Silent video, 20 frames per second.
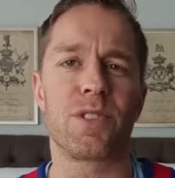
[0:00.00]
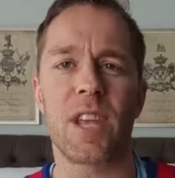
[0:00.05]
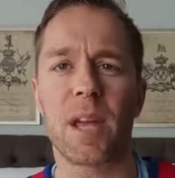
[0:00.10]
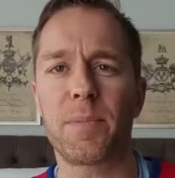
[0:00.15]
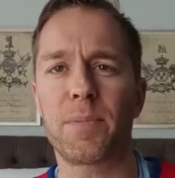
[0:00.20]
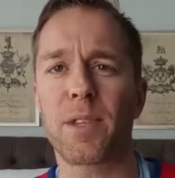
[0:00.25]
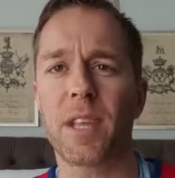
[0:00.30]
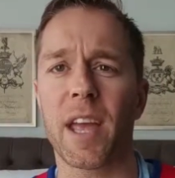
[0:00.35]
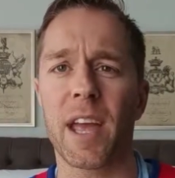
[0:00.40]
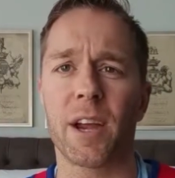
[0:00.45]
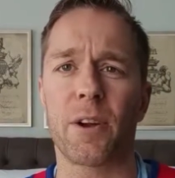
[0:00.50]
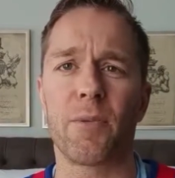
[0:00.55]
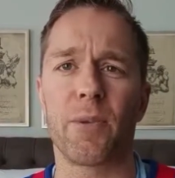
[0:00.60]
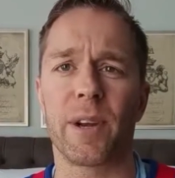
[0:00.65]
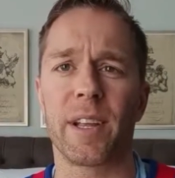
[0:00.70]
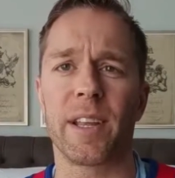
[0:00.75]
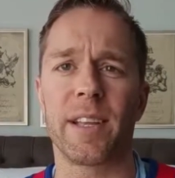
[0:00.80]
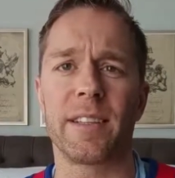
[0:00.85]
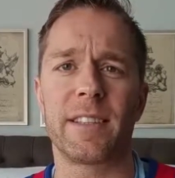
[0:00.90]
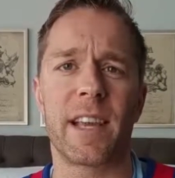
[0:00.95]
debt to
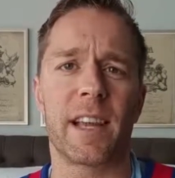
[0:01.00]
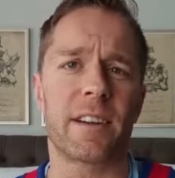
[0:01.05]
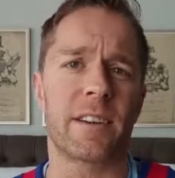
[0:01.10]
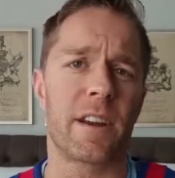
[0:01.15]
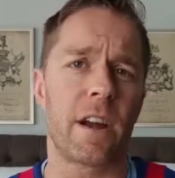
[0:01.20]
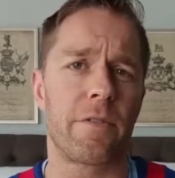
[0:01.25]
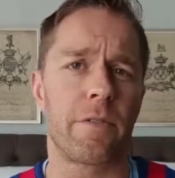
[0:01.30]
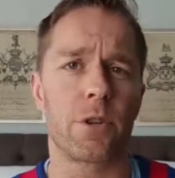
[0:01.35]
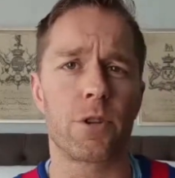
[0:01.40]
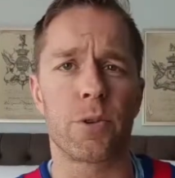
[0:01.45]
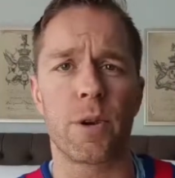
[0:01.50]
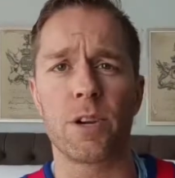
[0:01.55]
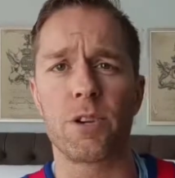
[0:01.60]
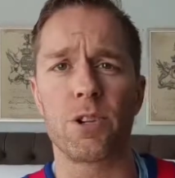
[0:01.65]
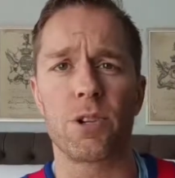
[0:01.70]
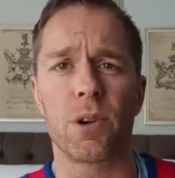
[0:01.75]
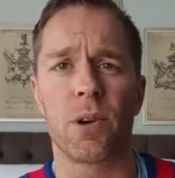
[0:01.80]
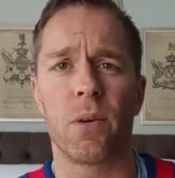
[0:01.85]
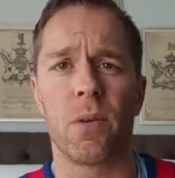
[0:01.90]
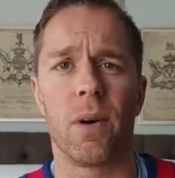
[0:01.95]
equity, debt coverage
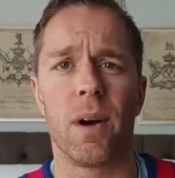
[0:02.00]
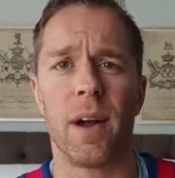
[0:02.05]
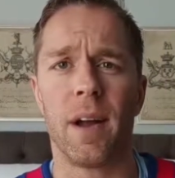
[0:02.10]
ratio.